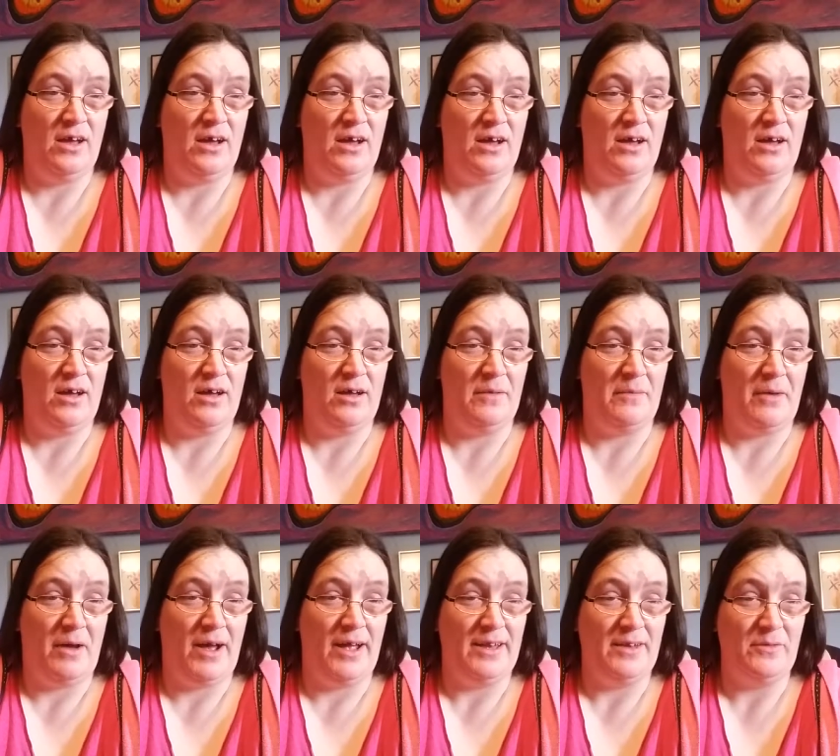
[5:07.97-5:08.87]
Um,
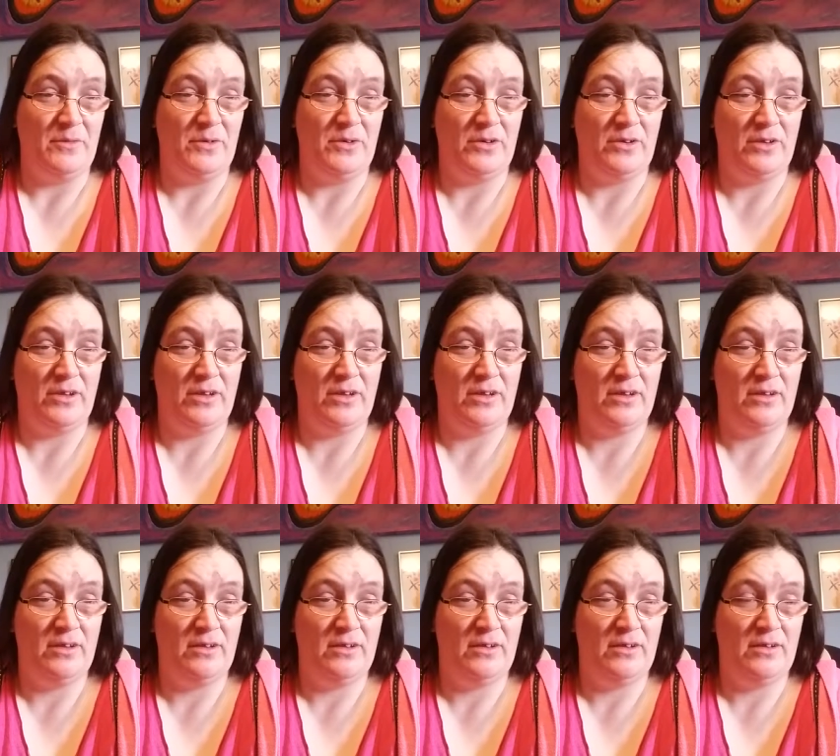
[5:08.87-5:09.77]
I would
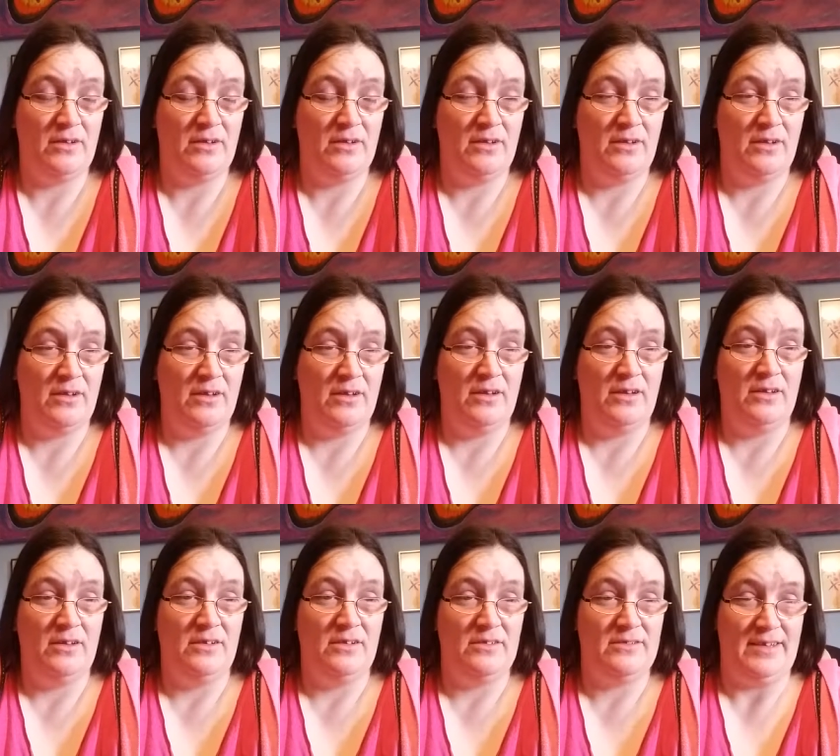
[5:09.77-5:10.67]

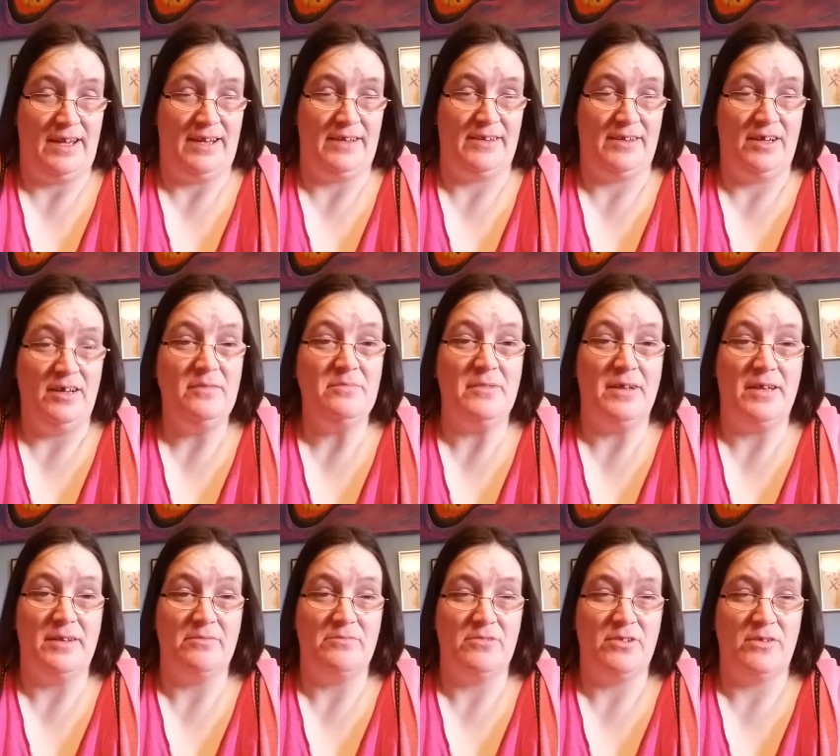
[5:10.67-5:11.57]
stand up
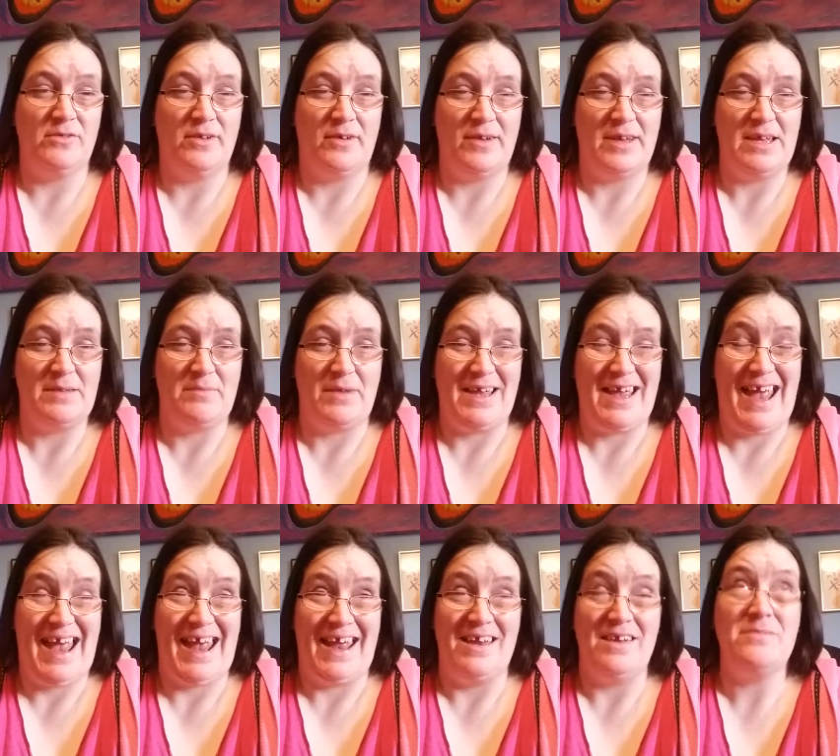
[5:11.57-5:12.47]
and no doubt hit my
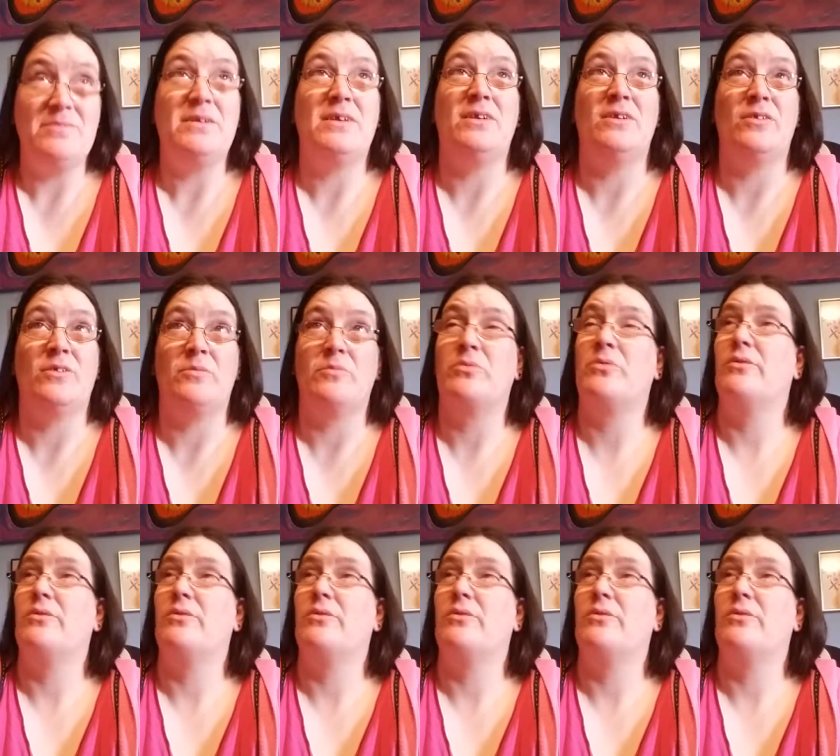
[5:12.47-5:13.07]
head because I'm